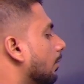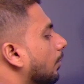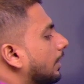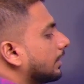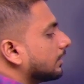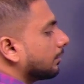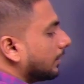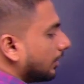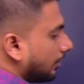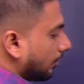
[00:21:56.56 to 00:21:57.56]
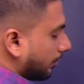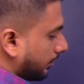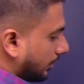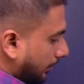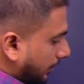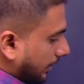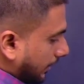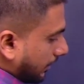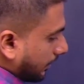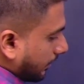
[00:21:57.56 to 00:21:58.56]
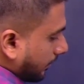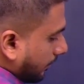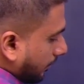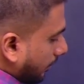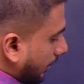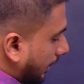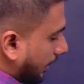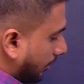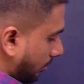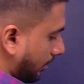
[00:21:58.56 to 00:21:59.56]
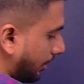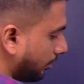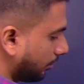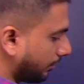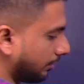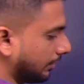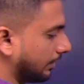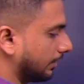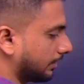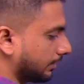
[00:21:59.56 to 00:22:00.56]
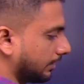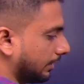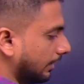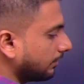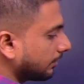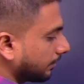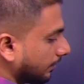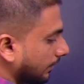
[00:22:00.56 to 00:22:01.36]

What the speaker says: what is the meaning of subset that can you deduce from here is